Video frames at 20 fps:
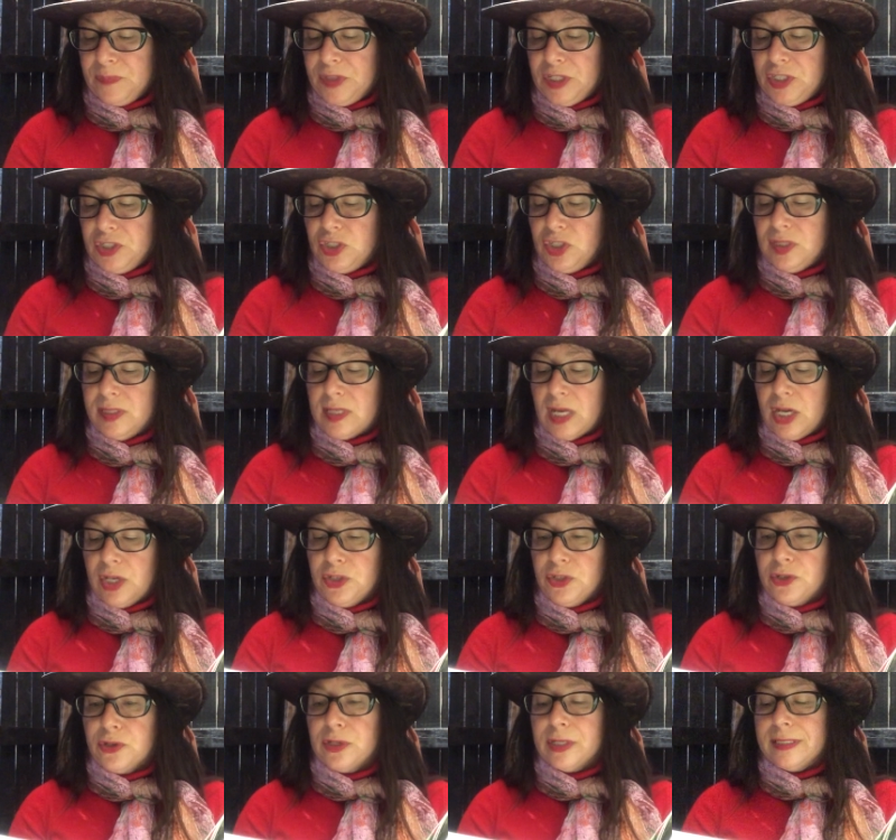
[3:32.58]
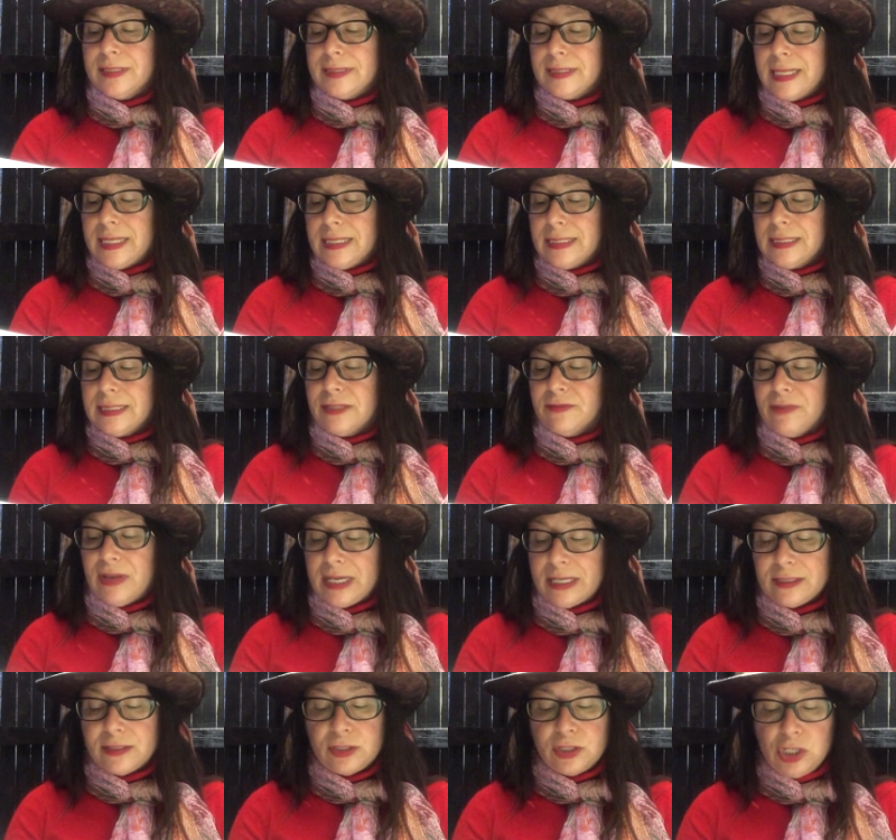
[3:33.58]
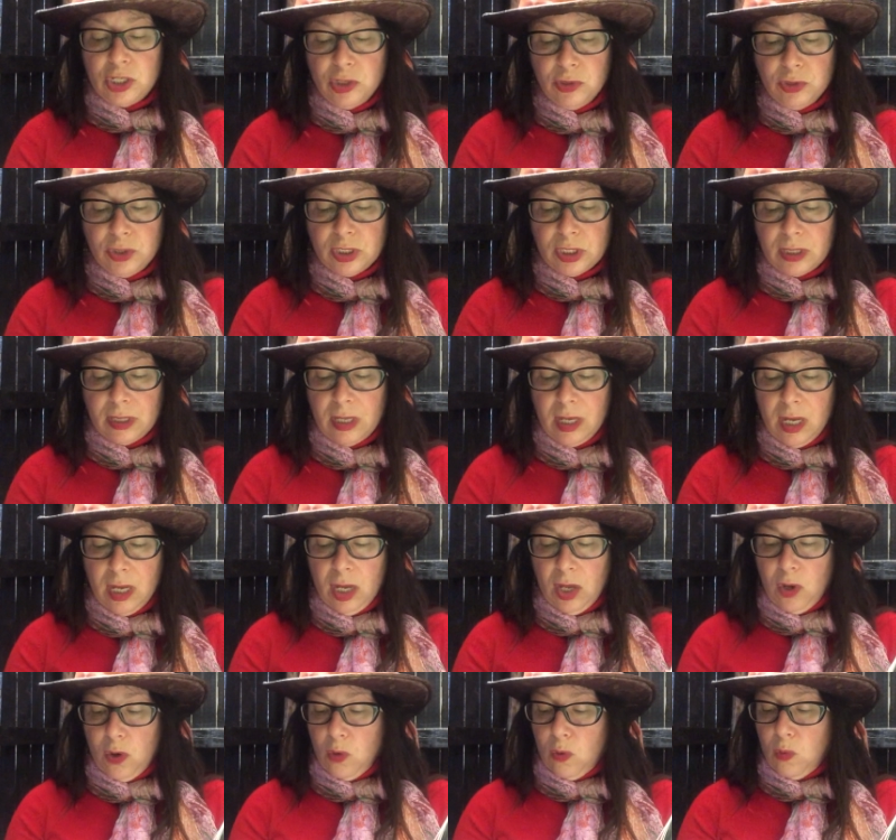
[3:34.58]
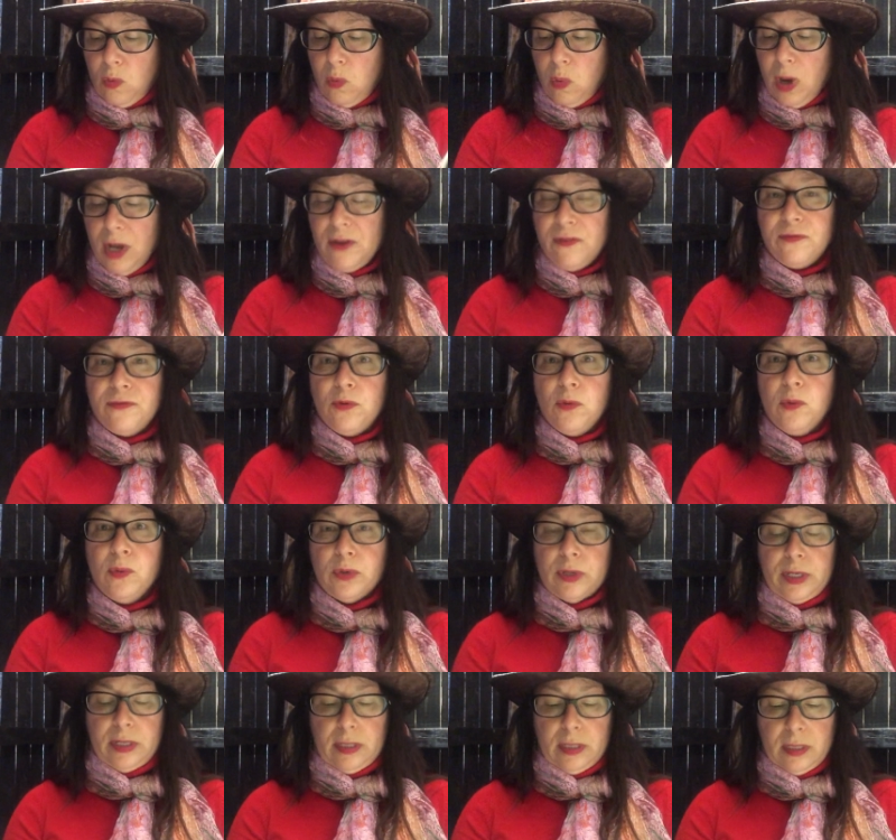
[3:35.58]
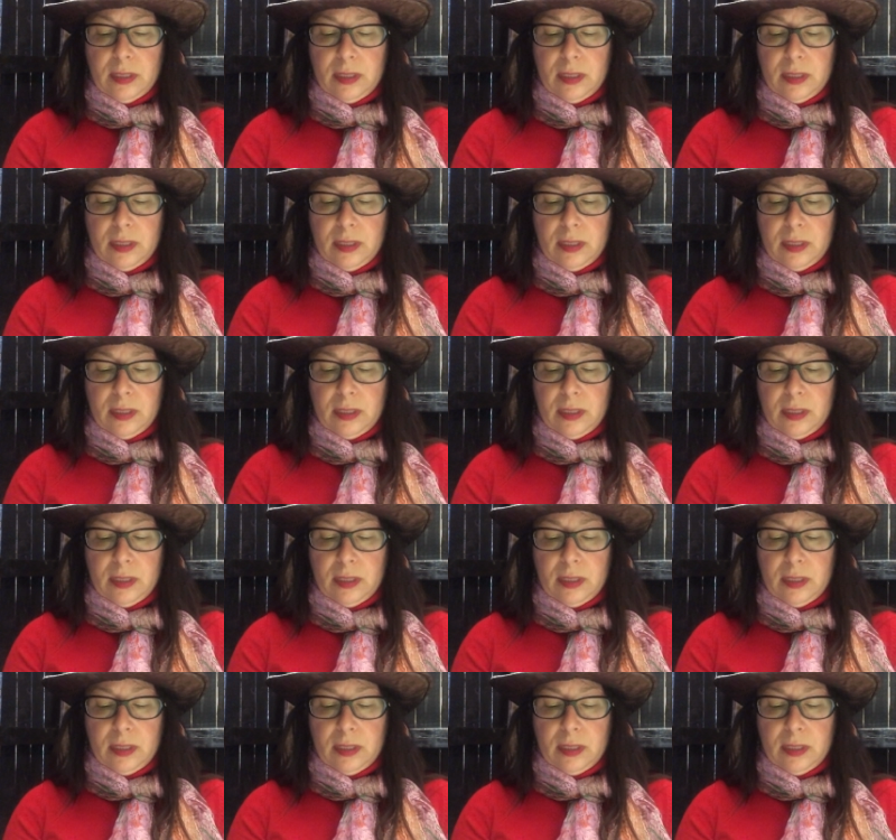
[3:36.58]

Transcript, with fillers: She's under a sentence of execution. What for?